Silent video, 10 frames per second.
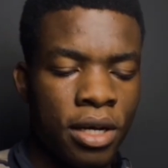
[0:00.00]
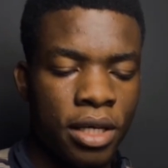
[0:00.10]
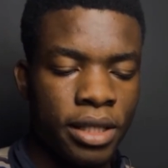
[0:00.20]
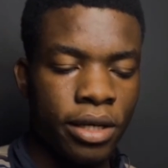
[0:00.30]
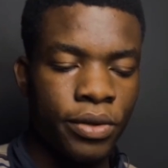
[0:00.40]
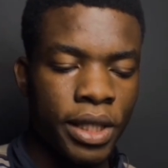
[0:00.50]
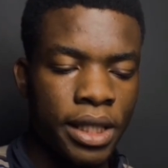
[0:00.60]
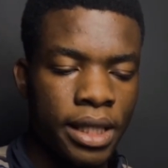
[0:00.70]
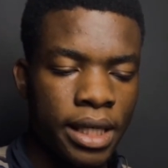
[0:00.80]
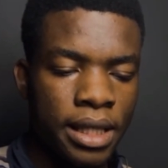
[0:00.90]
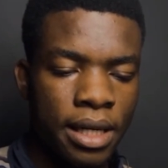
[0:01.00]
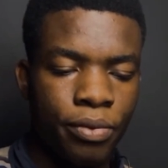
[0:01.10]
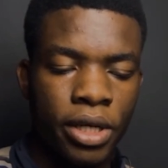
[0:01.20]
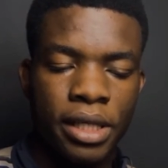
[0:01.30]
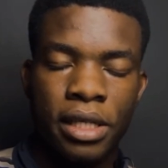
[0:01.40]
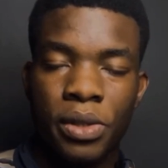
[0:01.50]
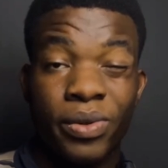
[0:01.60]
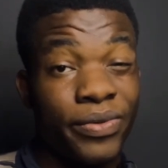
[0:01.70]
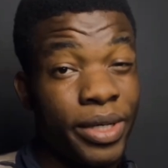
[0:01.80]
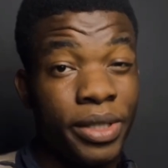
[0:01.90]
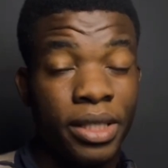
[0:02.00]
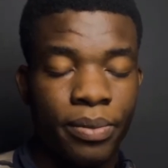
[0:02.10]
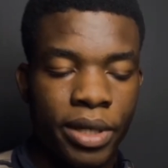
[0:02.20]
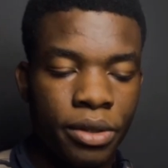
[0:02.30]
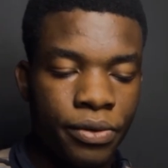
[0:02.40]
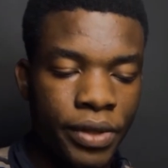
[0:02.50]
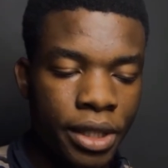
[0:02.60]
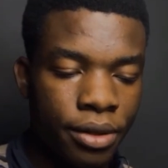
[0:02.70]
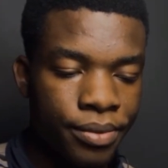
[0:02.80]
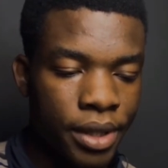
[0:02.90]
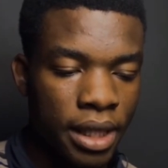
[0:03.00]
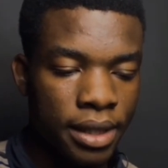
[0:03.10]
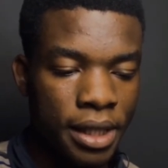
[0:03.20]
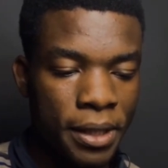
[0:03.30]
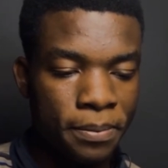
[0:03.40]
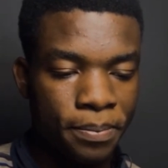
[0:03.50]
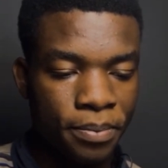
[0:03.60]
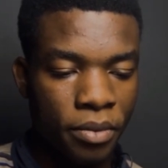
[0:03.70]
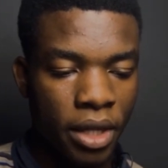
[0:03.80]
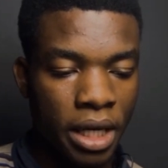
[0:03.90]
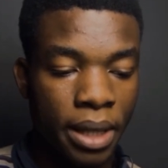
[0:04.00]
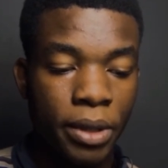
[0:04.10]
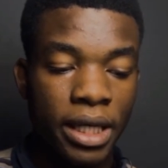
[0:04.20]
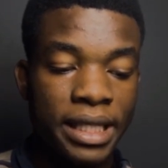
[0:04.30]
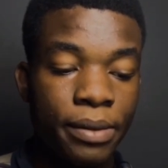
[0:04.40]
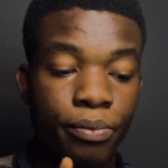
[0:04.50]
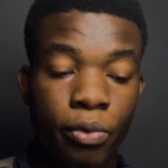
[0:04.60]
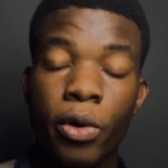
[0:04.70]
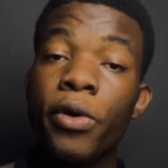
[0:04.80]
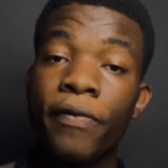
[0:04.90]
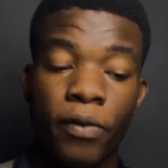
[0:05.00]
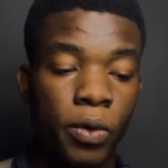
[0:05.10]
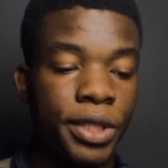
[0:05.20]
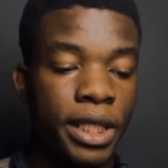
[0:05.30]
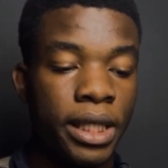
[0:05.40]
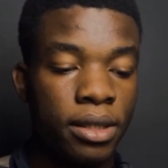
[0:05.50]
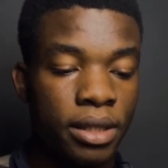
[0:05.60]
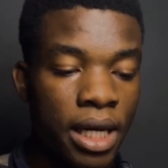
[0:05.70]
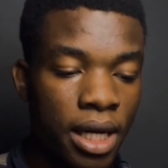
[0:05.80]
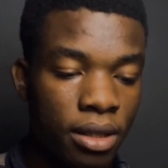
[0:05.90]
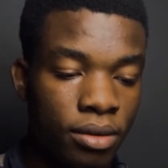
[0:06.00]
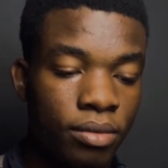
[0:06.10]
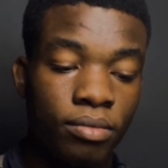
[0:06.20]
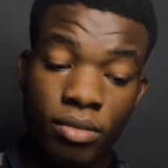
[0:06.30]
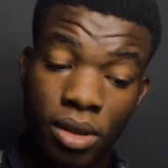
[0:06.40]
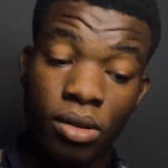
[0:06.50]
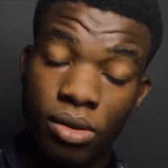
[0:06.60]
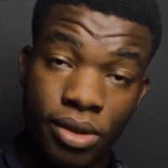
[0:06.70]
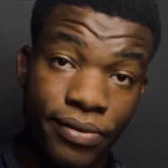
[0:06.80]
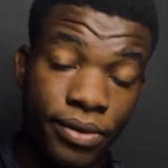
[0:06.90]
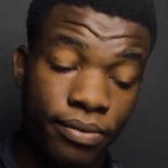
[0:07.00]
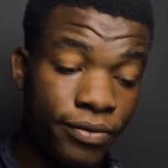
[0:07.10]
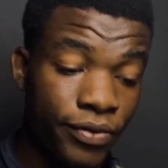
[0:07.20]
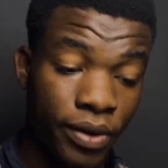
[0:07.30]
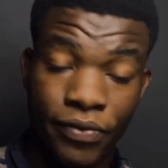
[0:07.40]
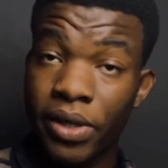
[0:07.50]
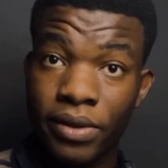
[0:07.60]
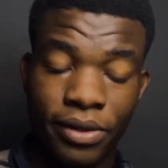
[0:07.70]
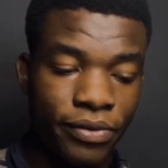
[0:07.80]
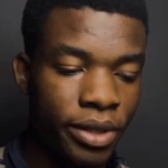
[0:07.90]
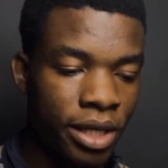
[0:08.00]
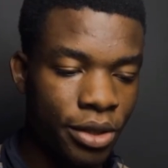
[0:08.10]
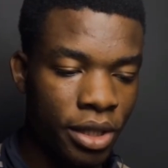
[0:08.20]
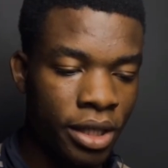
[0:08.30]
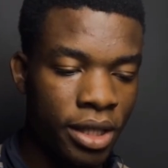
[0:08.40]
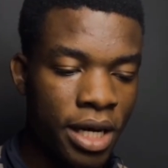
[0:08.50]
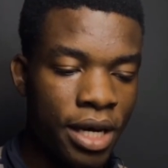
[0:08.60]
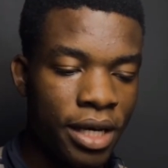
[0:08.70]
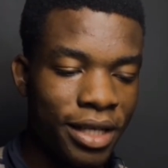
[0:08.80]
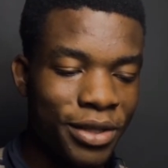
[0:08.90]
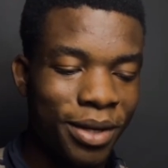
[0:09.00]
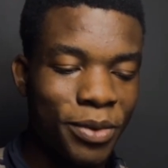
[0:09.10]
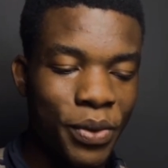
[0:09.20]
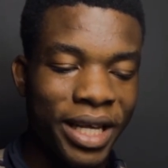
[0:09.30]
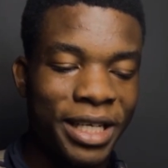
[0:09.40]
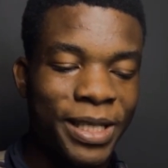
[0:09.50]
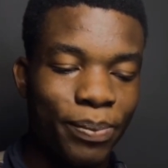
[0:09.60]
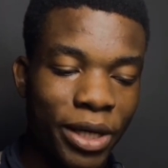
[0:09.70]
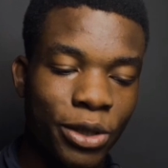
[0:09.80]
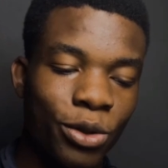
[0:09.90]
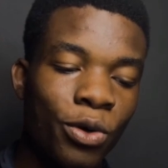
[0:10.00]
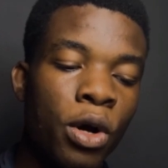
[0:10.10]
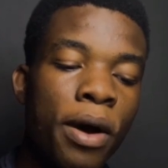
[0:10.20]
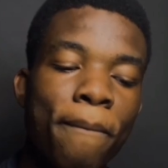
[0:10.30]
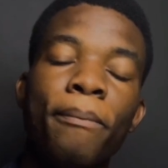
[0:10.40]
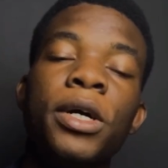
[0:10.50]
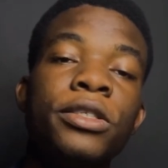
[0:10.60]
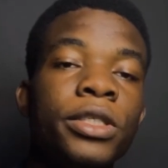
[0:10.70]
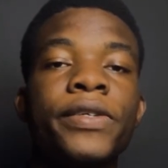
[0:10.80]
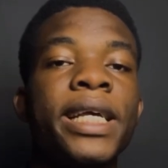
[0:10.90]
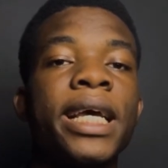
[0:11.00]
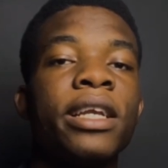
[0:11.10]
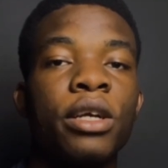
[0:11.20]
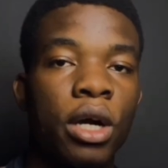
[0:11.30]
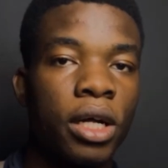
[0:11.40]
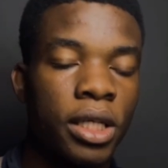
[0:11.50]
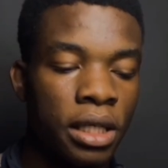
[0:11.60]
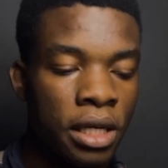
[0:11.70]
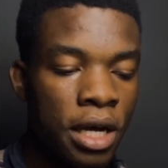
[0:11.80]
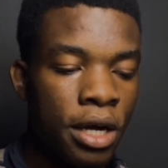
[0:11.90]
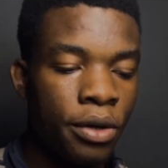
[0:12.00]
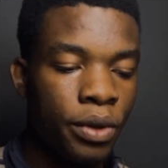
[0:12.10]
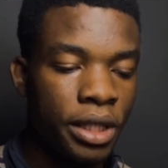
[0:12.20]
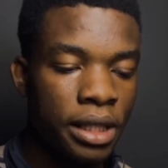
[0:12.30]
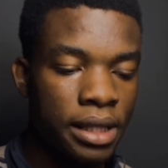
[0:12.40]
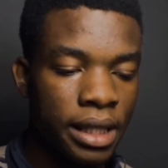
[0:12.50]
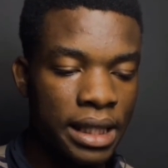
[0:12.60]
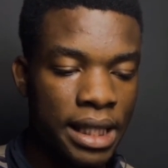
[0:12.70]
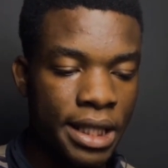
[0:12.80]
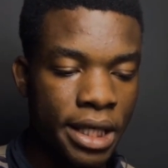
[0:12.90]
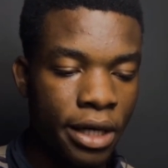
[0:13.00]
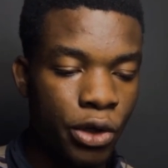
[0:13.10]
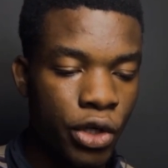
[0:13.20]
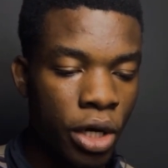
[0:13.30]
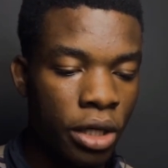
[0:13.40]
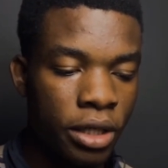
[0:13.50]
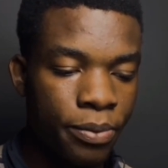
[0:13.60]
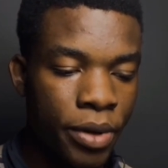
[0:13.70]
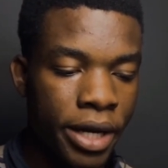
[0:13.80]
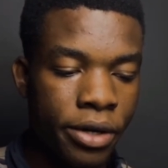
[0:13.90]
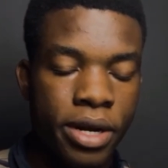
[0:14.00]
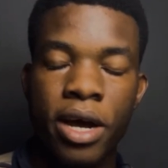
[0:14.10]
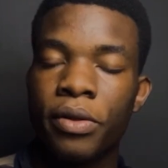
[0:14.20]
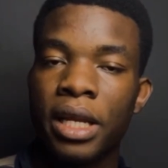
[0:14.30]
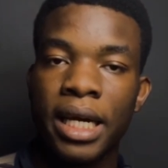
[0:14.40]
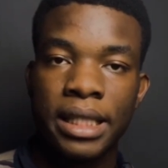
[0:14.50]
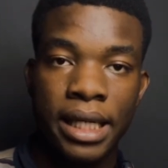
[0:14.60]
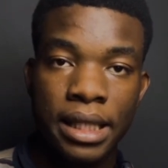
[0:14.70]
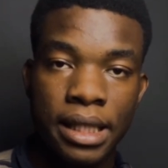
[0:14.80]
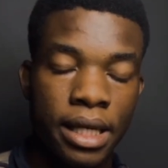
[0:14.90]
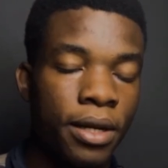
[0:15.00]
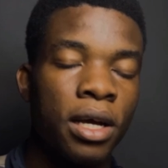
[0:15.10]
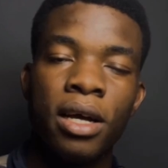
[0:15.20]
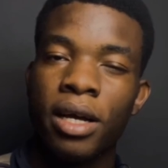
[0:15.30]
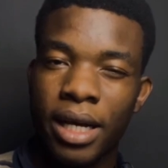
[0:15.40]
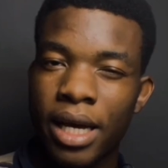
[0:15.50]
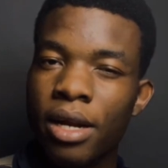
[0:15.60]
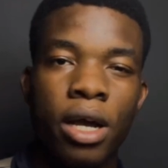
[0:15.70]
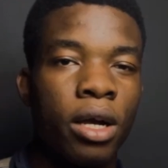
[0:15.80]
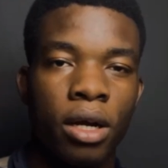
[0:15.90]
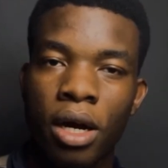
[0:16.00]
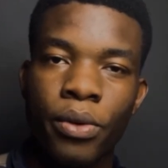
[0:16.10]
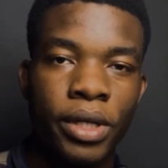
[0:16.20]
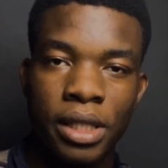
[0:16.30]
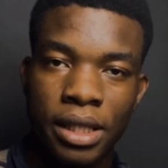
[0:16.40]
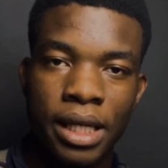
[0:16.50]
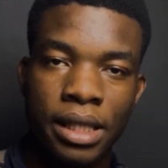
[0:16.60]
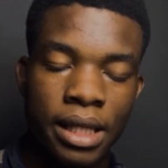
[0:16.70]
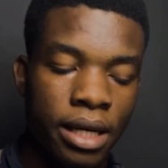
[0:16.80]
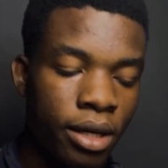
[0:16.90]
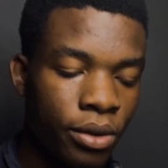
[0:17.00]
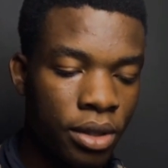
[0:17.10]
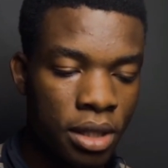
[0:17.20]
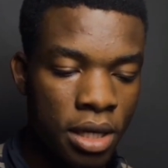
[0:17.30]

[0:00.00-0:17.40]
Tecno did say that prices will vary depending on region, so let's see. The Camon 19 Pro 4G, that is different, very different actually. This comes with a special Mondrian color, which is set to change color depending on how the light hits it. Again, can't wait to test that out.